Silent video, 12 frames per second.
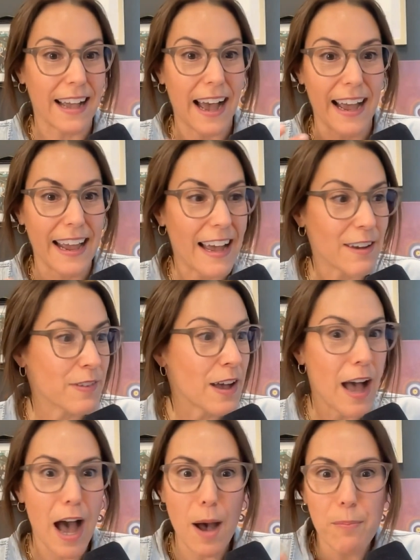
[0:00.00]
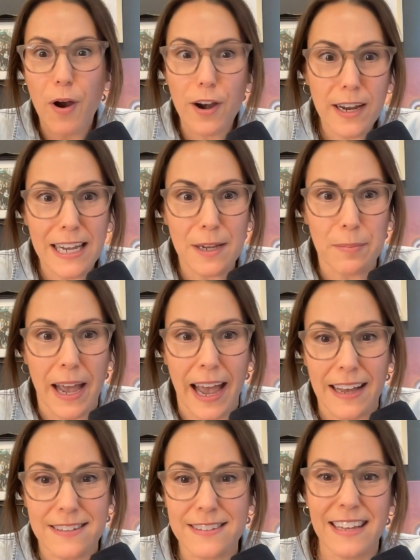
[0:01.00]
I have a parking
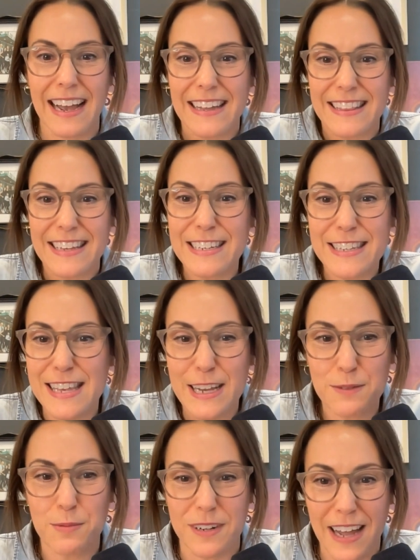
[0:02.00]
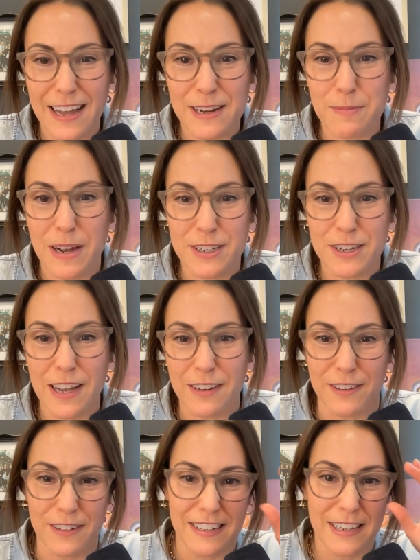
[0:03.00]
pass. Like these things were not in my
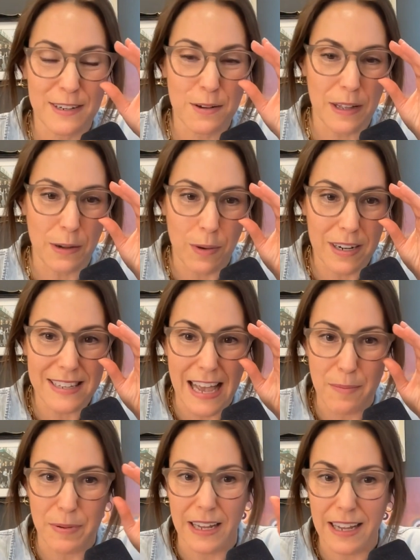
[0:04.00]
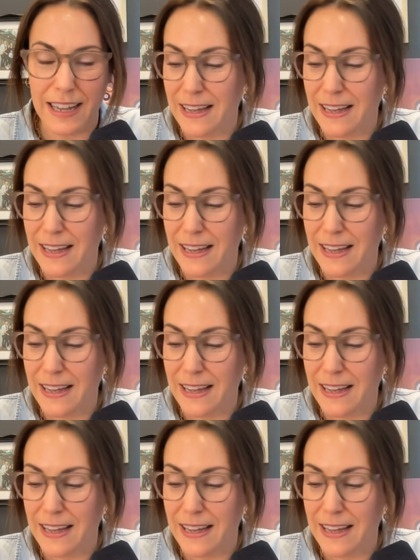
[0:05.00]
childhood. You know, like what is happening?